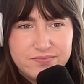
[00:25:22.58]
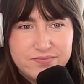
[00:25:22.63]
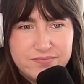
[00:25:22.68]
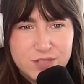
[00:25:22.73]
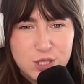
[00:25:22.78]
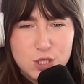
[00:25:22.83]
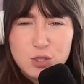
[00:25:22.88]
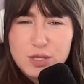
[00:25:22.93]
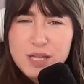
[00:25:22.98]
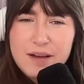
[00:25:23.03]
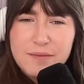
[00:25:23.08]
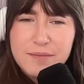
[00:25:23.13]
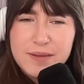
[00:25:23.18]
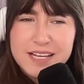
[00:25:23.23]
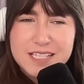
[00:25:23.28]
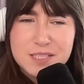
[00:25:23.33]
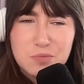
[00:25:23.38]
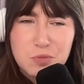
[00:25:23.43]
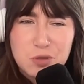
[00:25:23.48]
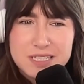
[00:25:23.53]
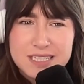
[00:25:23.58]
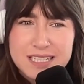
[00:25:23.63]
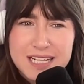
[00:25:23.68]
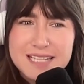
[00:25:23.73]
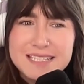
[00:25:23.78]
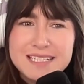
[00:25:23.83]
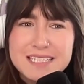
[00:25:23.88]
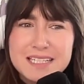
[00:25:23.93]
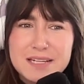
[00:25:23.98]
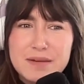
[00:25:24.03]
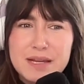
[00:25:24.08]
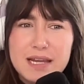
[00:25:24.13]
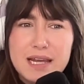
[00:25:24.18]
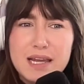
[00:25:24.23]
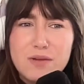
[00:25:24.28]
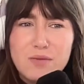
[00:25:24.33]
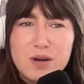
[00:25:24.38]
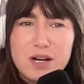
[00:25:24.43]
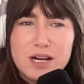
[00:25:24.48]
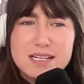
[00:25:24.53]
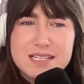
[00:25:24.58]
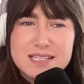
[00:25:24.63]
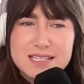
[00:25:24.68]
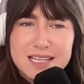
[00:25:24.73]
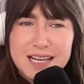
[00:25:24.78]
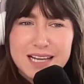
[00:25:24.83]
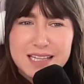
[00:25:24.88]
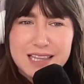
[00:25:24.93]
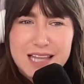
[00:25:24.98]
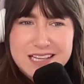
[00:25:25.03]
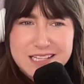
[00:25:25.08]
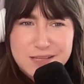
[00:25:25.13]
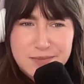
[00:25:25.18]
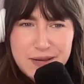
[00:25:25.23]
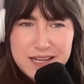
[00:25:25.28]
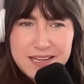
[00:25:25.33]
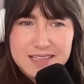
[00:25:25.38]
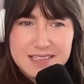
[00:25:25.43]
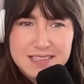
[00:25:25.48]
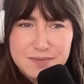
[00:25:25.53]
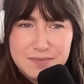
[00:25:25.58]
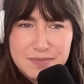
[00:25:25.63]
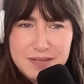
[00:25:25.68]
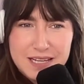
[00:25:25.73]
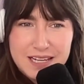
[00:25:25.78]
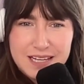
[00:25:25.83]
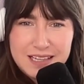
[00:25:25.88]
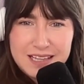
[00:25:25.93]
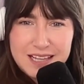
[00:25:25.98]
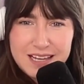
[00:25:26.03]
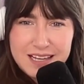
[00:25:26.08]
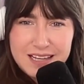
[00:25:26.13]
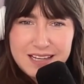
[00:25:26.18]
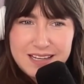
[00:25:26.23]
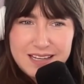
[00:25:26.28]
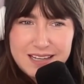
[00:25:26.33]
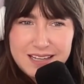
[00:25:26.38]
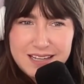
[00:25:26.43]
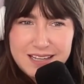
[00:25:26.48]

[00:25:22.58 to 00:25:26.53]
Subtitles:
So that makes more sense to me. Whereas like lesbians being like,